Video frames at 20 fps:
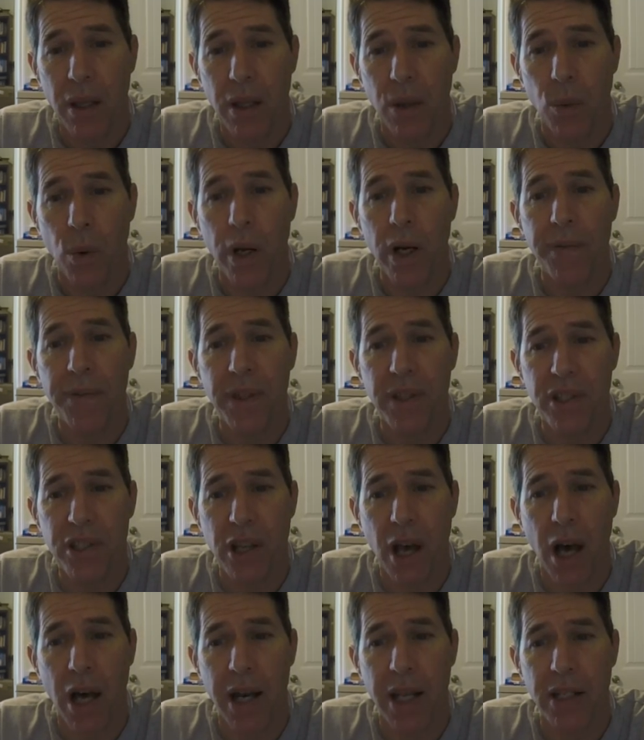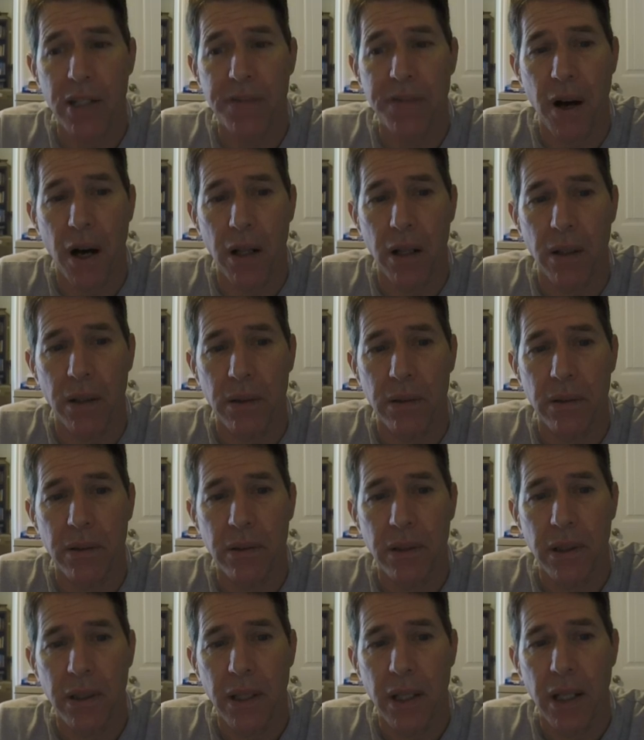what if the Saudis followed?
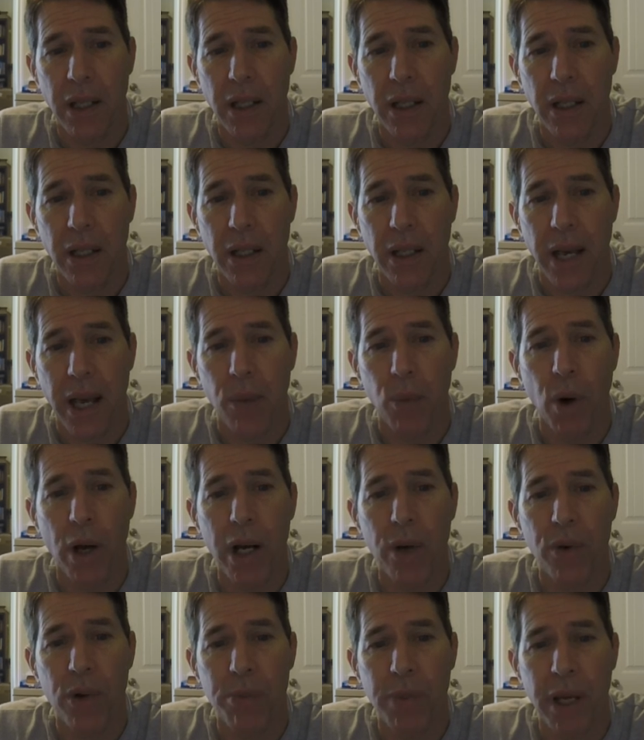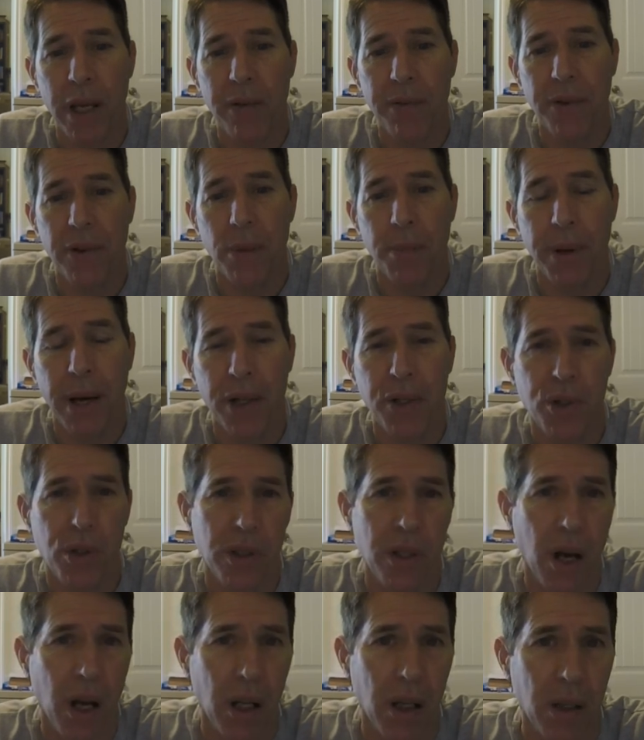And what it would mean for the
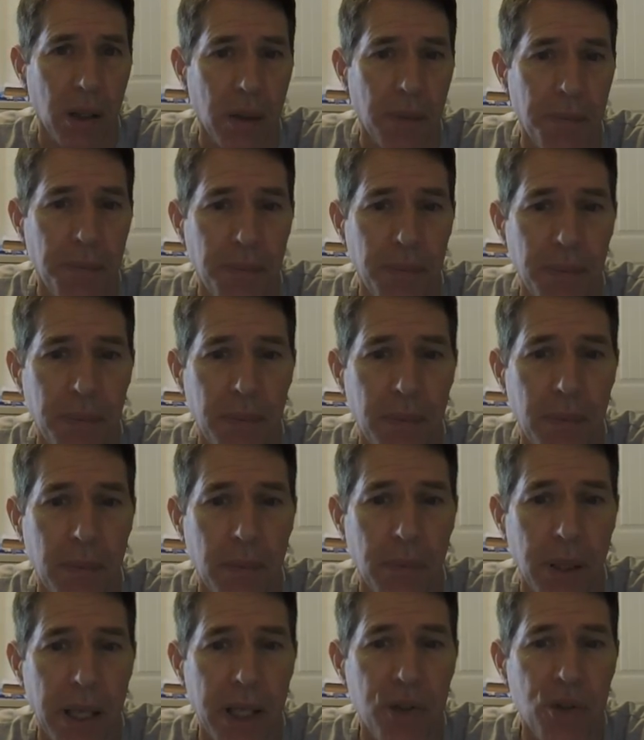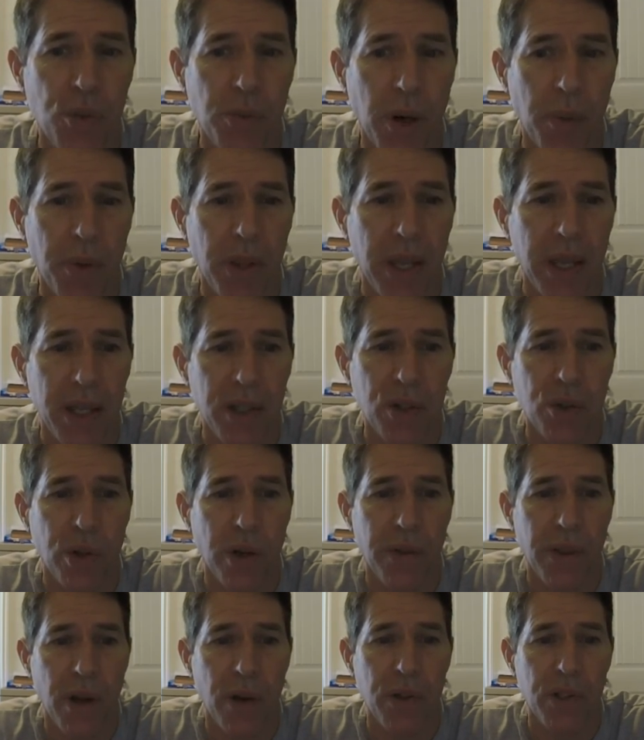petrodollar? Please remember the history
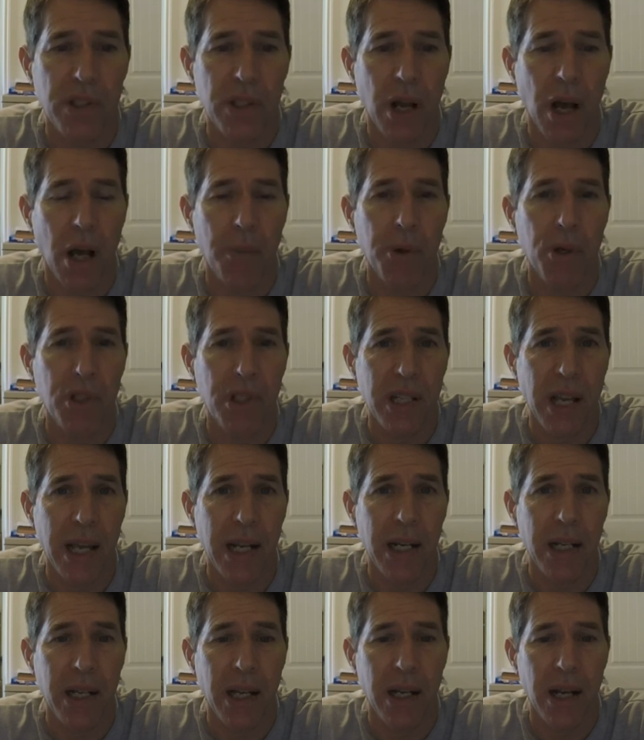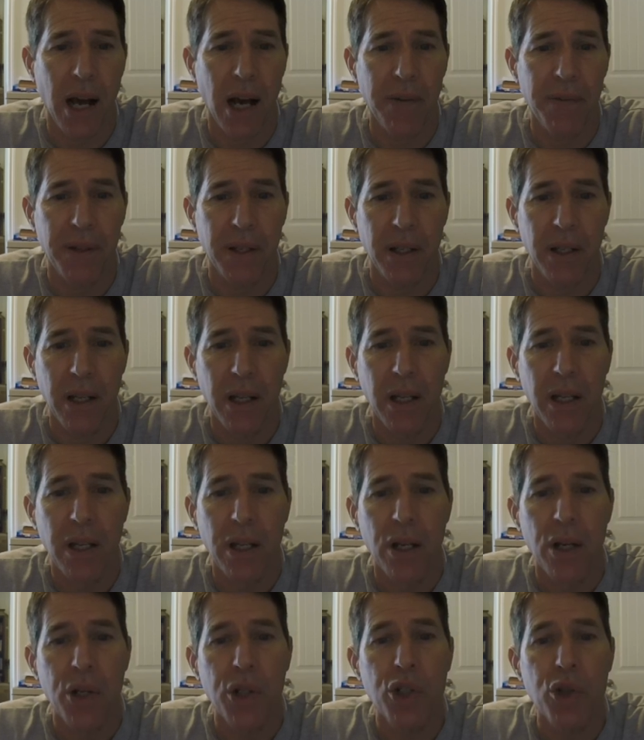of those Saddam Hussein and Gaddafi
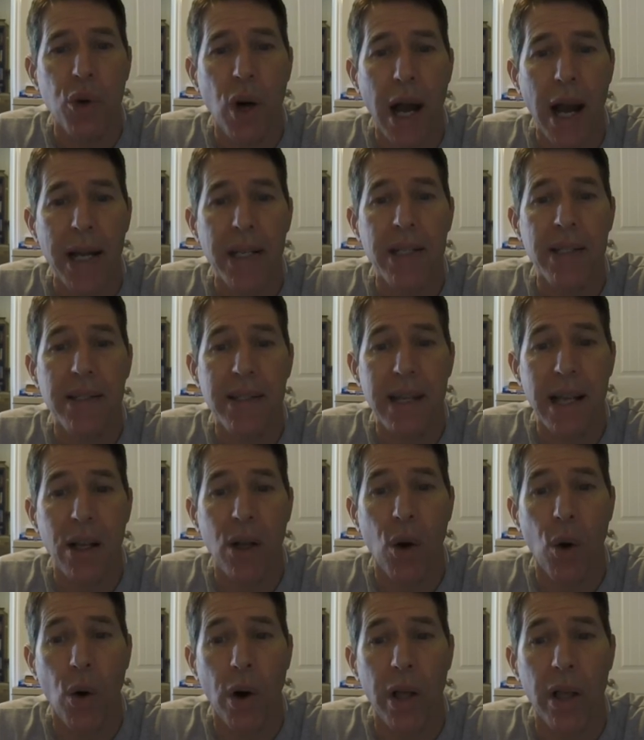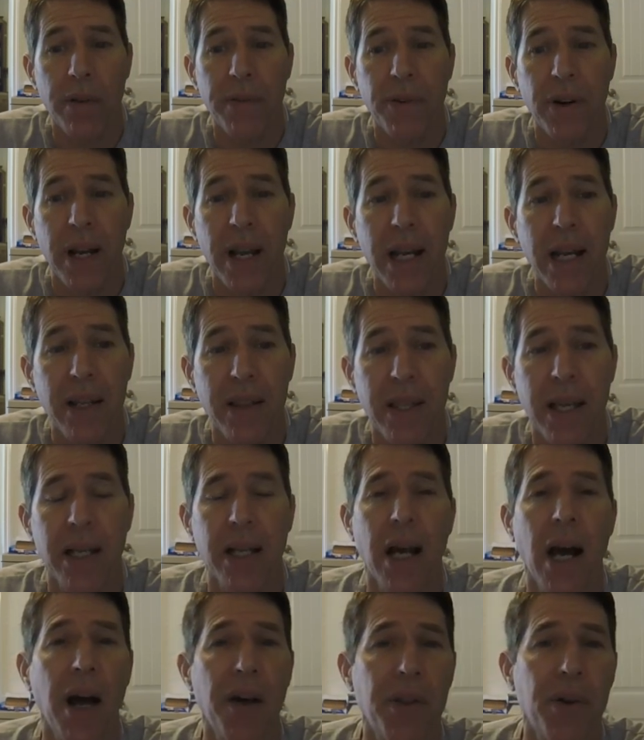who tried to sell oil for
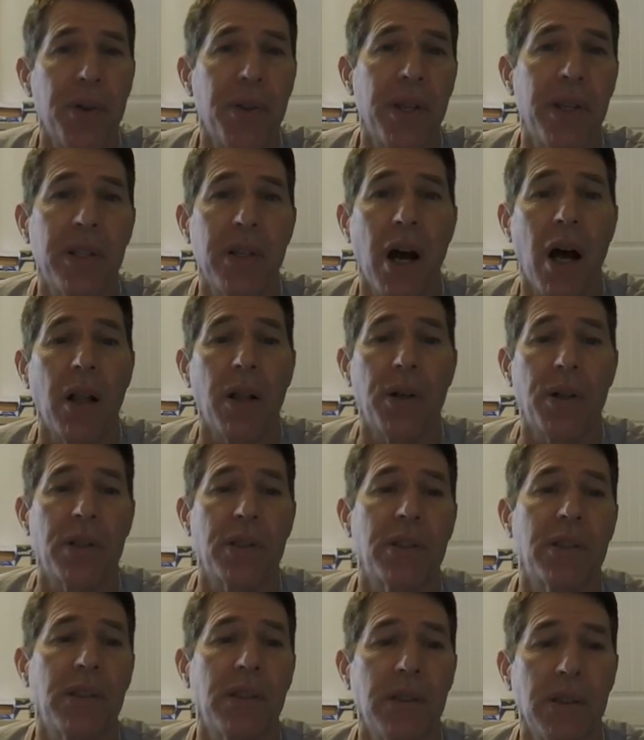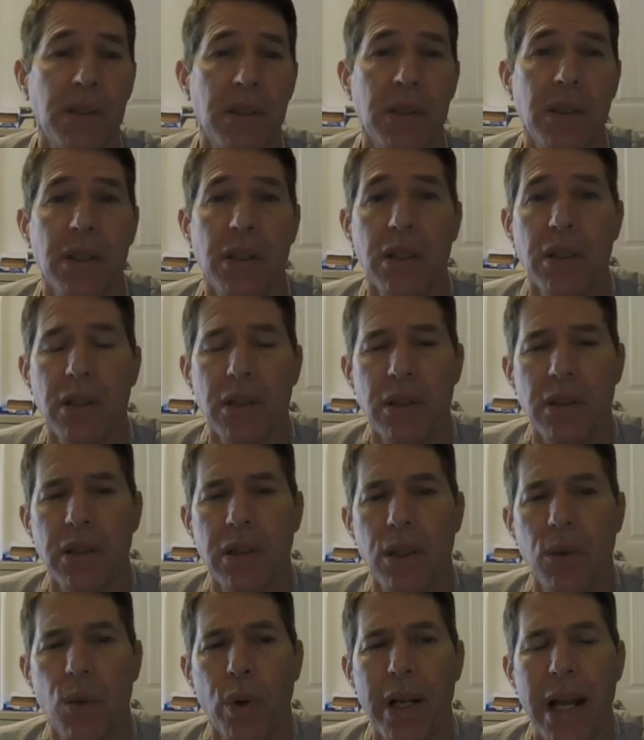anything other than dollars.
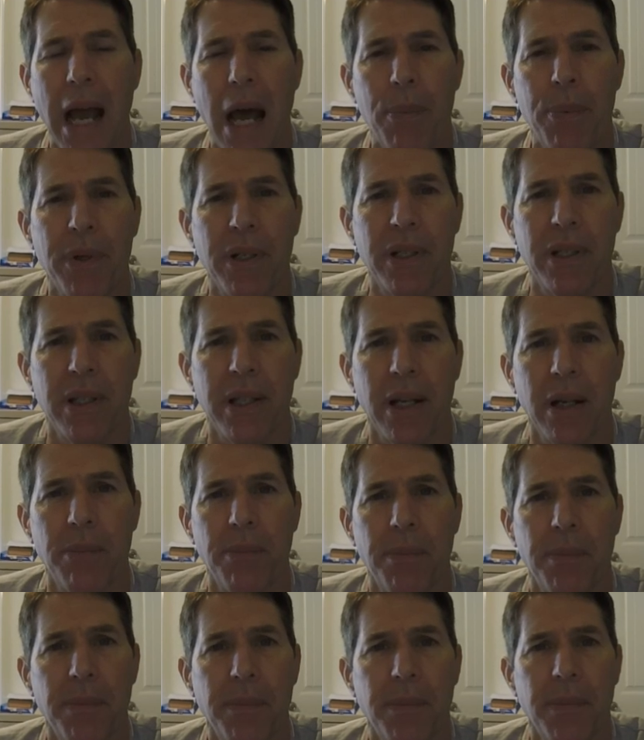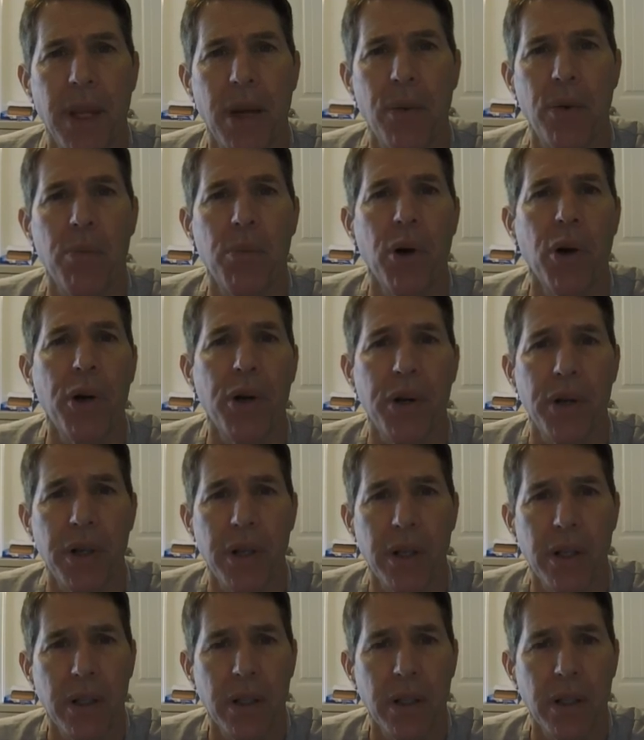What happened to them? They were murdered.